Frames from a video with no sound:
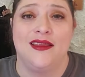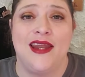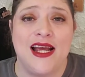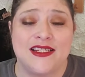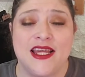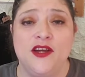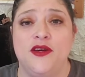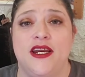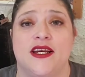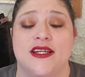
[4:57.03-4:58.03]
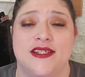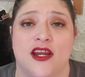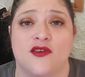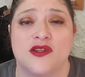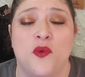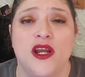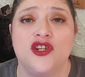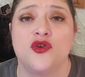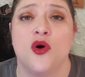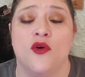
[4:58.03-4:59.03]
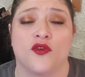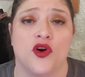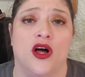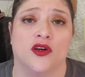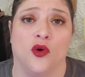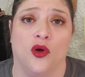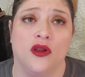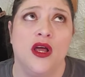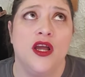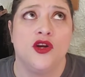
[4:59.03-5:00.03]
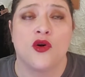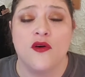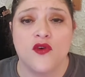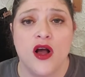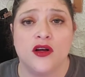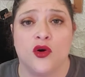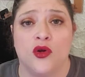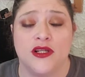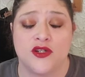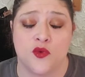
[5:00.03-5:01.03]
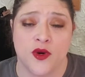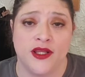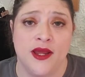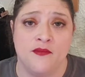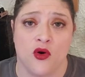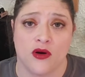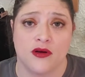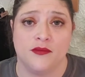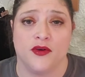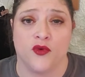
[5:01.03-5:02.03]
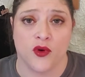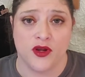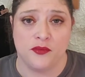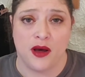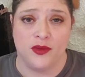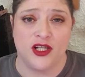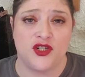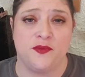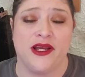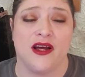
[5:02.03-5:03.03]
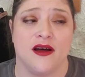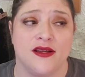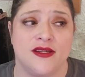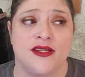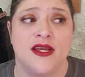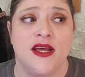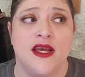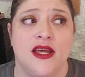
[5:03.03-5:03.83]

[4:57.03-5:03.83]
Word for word: The next thing you need to consider is what is your overall goal? Your overall goal is really important before you publish because